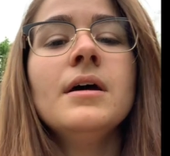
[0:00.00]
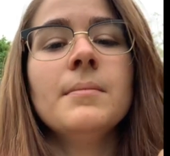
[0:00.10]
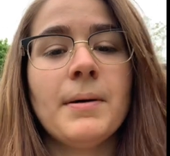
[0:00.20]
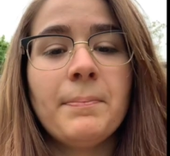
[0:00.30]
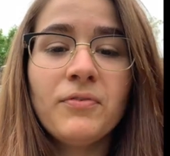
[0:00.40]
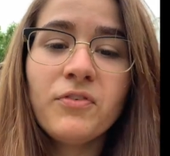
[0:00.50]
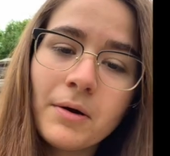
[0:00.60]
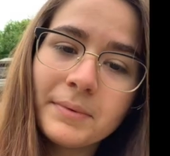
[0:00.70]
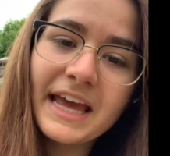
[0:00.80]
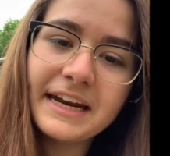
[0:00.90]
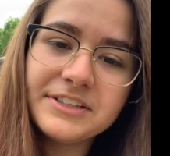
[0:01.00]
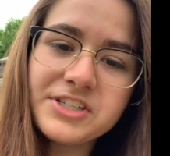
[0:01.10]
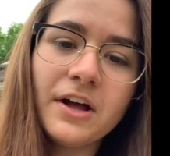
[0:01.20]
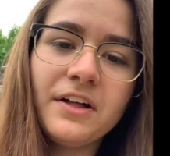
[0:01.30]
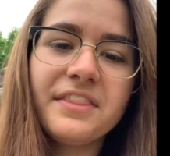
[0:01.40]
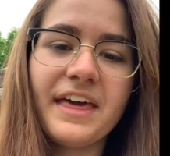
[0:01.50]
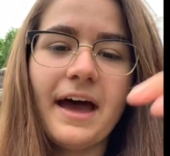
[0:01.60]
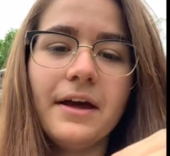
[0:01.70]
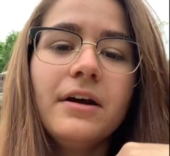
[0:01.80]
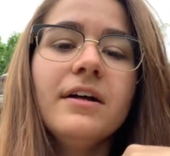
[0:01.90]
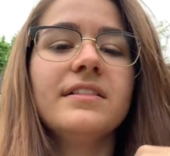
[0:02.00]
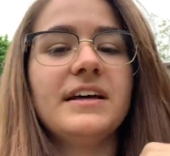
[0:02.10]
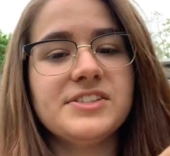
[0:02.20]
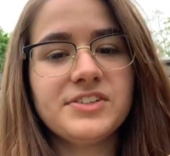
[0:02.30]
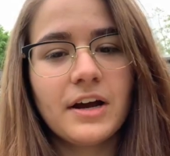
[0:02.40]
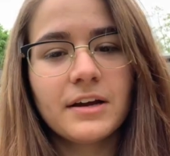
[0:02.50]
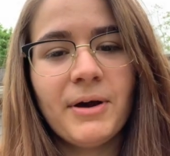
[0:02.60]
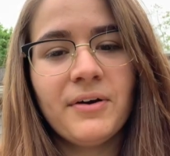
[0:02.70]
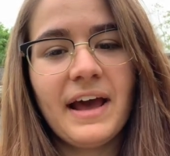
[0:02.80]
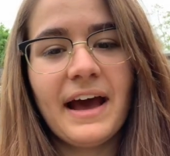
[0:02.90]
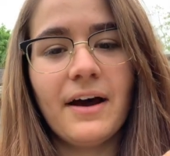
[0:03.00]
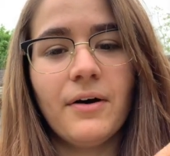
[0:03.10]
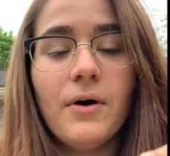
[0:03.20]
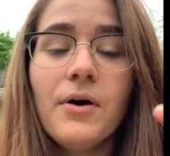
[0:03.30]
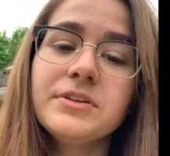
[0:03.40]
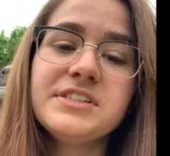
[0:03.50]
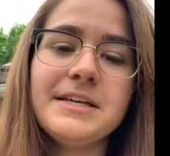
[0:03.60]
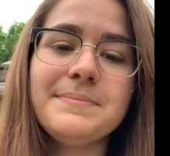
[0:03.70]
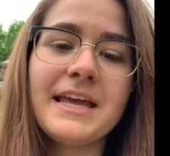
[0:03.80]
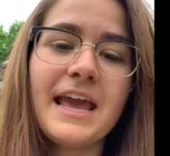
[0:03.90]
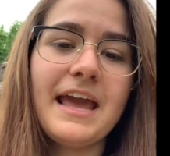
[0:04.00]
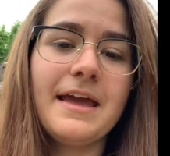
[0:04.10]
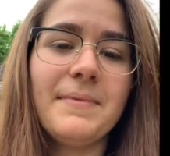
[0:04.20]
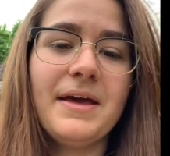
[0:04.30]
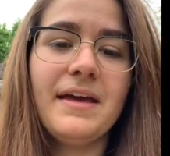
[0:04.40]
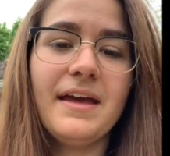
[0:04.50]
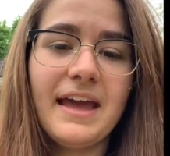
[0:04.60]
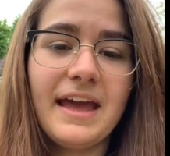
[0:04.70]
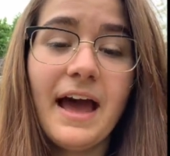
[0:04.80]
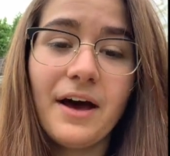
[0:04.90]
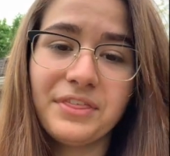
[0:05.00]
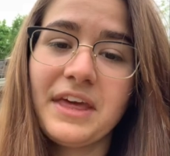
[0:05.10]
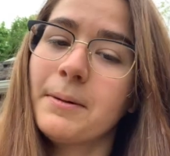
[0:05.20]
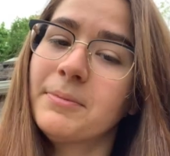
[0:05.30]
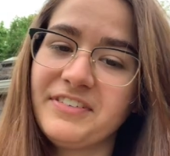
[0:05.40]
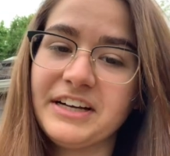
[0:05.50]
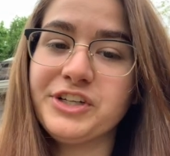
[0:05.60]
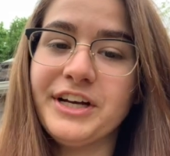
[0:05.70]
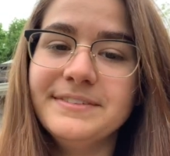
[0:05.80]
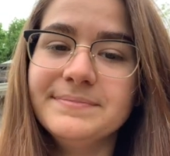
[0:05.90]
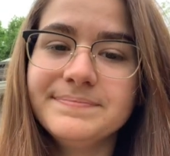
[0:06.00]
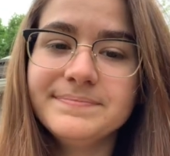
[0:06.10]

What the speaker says: But before we get into all of that, let's talk about how OT became a healthcare profession.